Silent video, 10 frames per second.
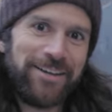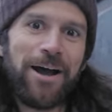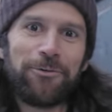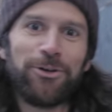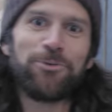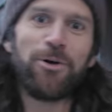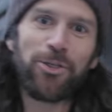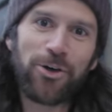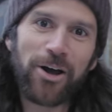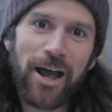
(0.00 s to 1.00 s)
not really well
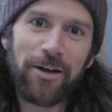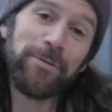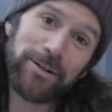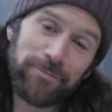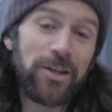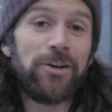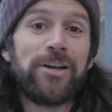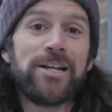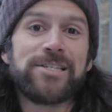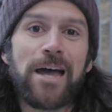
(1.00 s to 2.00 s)
thought out, but you know, he
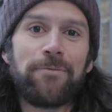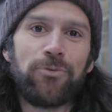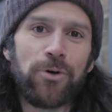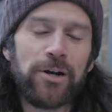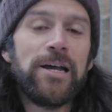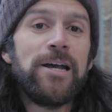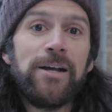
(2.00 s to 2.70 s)
got stabbed for it.